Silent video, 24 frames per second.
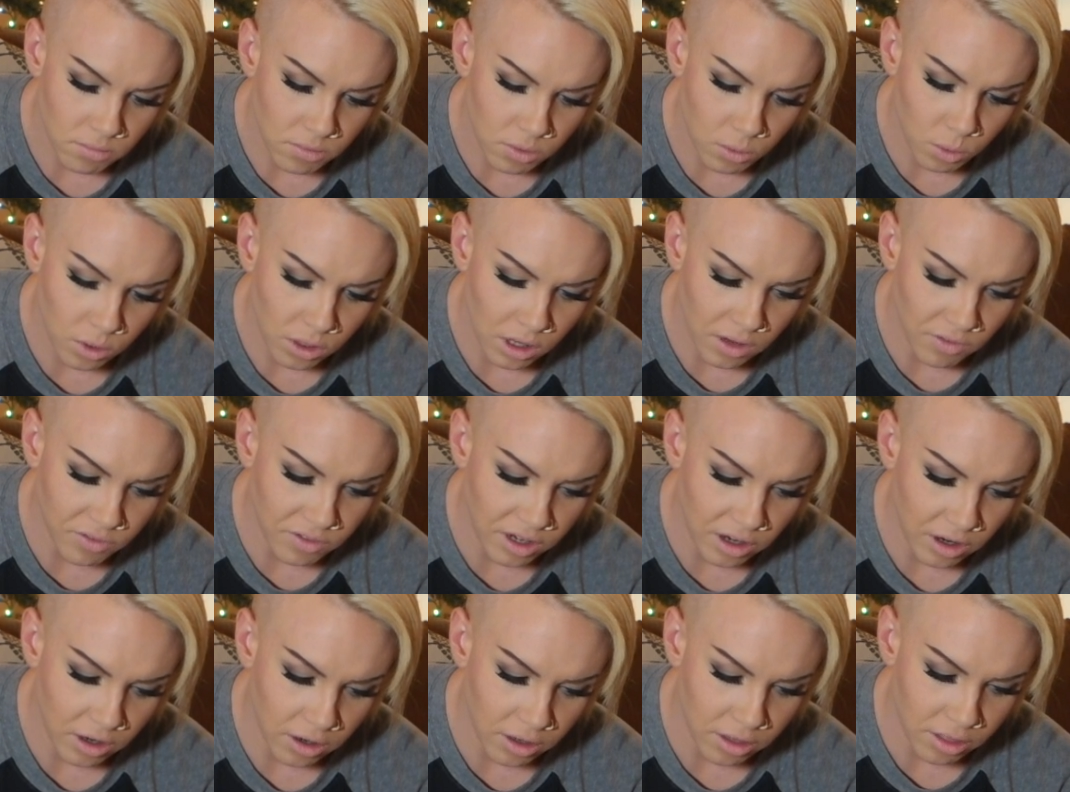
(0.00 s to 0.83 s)
We would love to
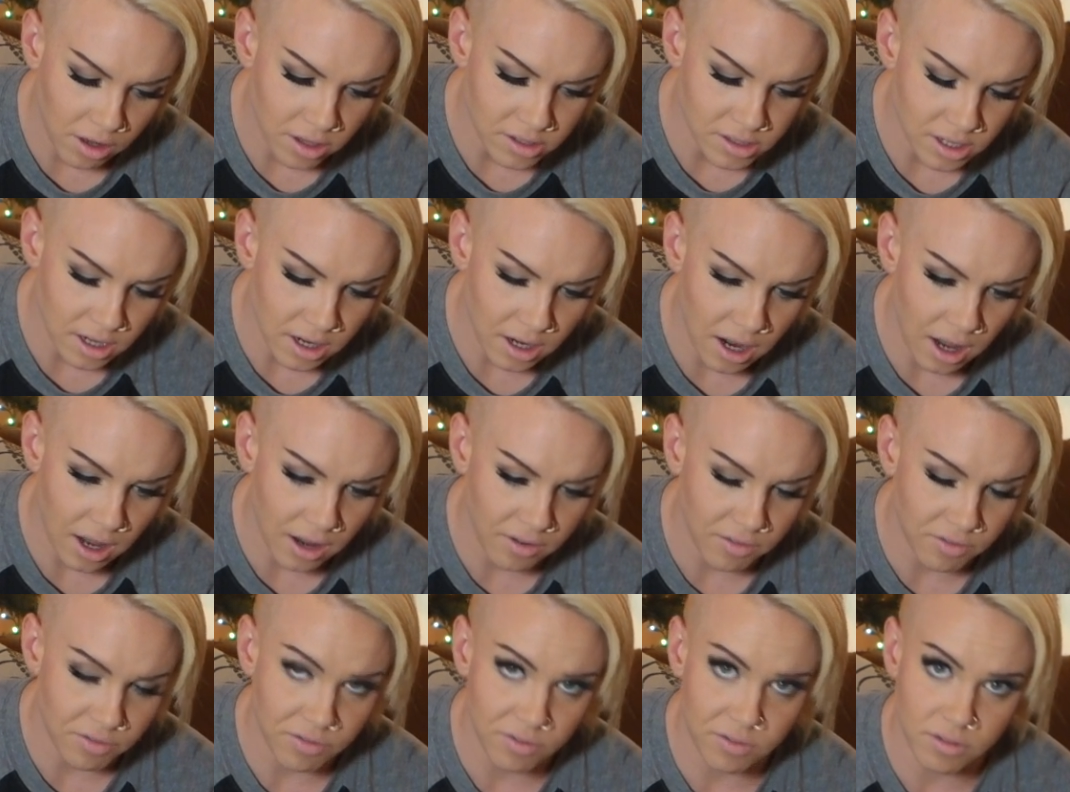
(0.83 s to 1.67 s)
hear your thoughts on it.
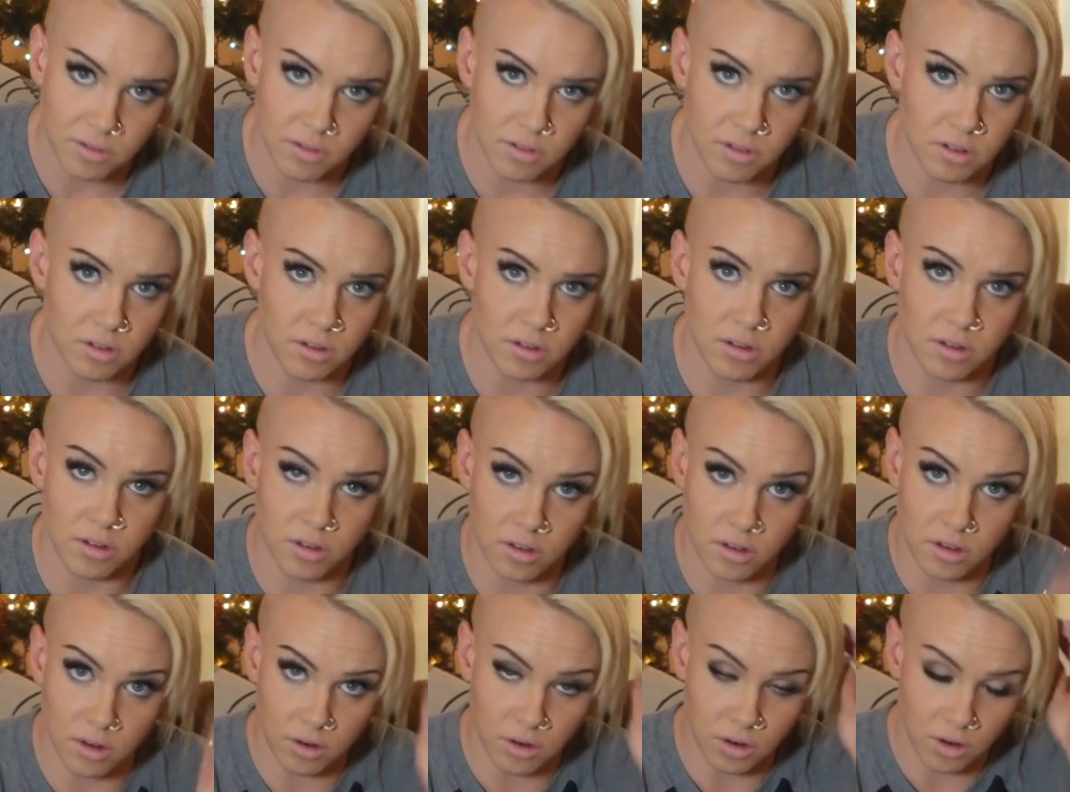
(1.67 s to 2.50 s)
I
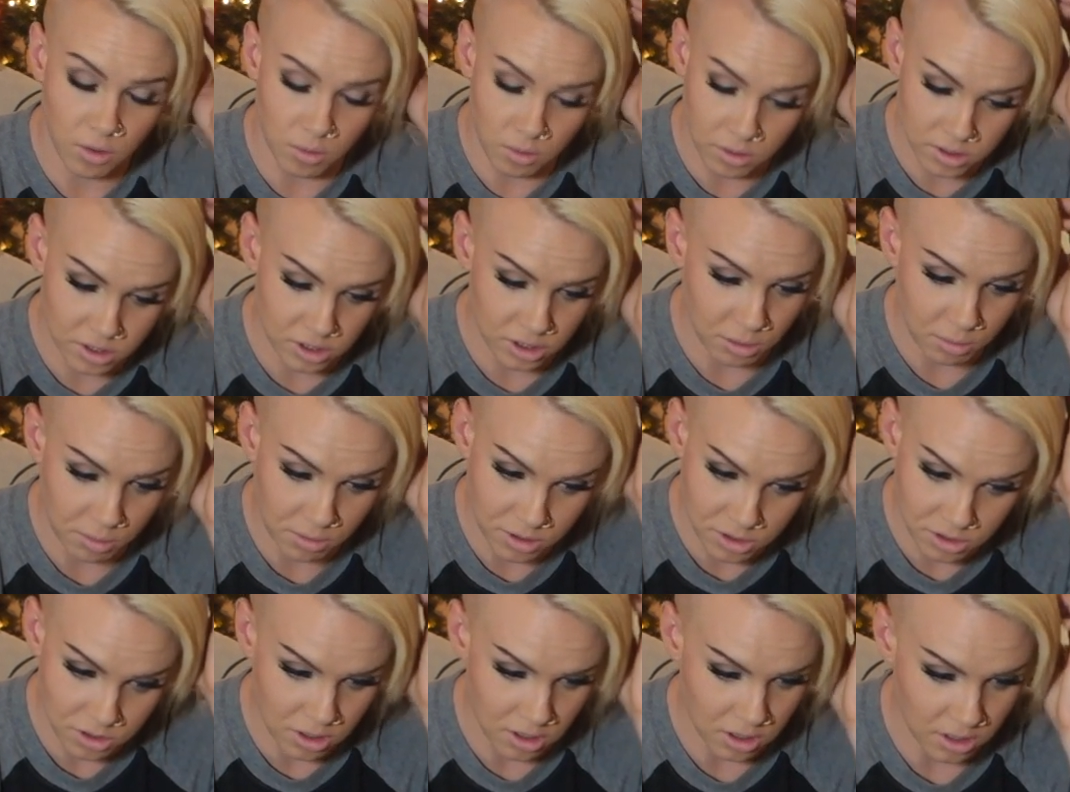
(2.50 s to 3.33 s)
don't know what
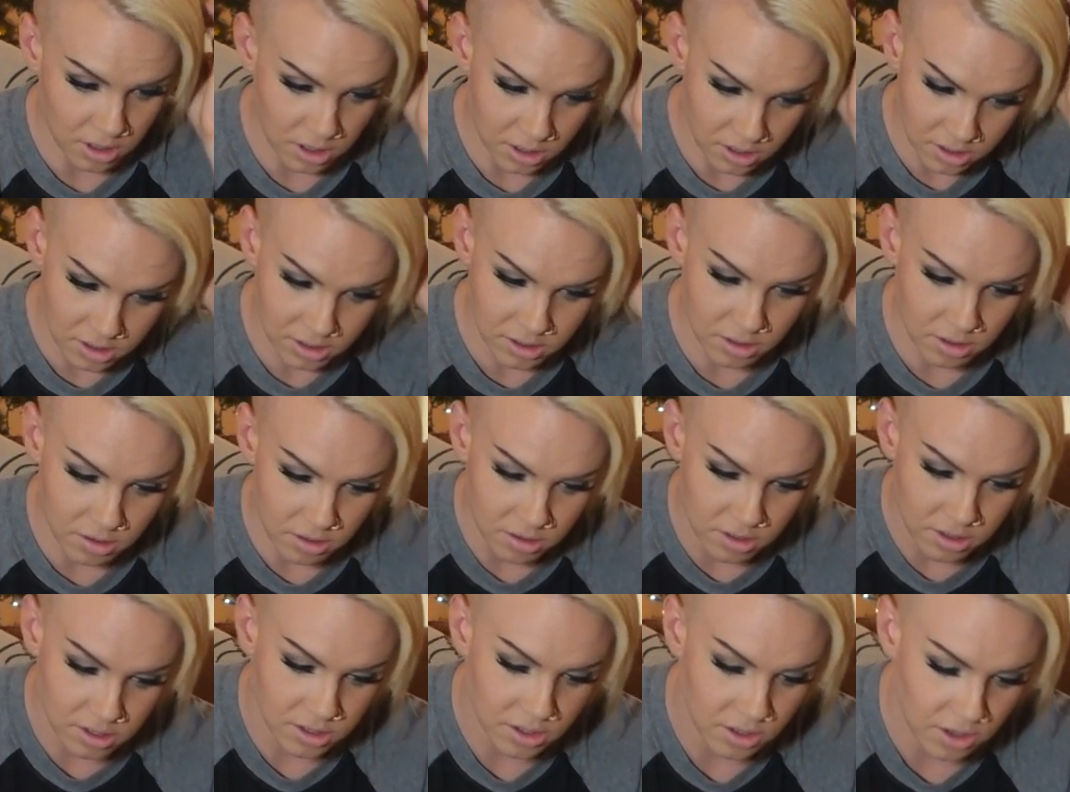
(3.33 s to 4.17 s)
Superdrol is, so
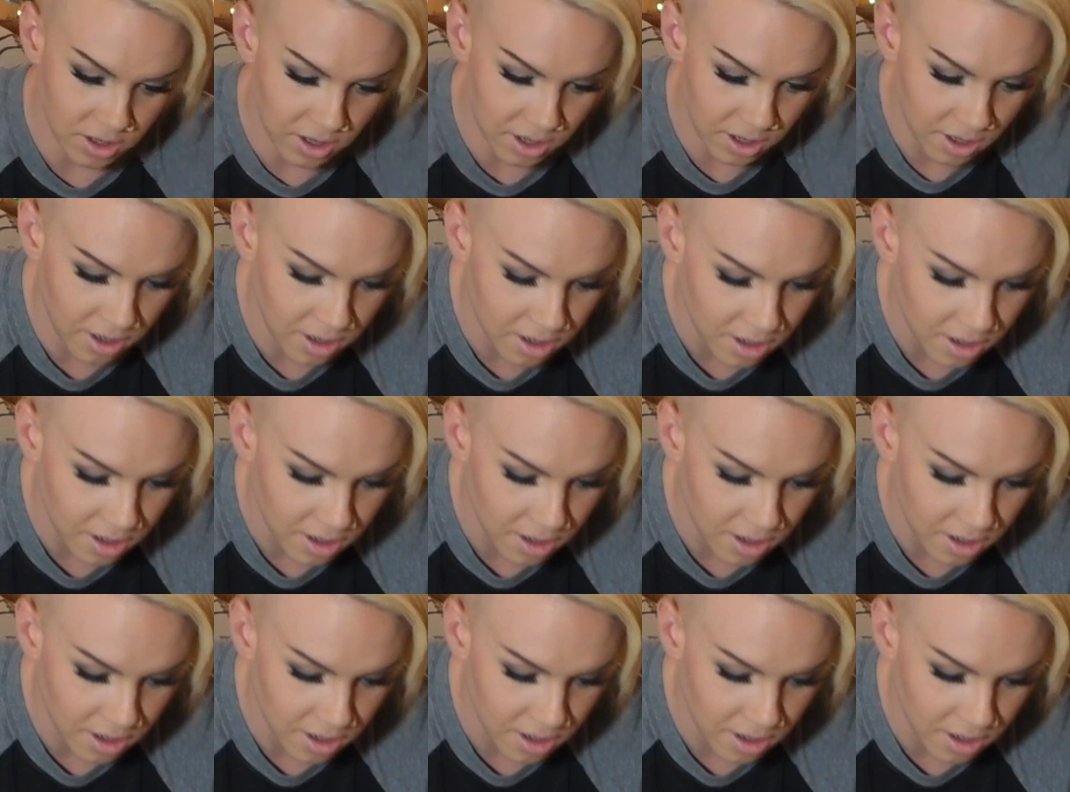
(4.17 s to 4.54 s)
sorry.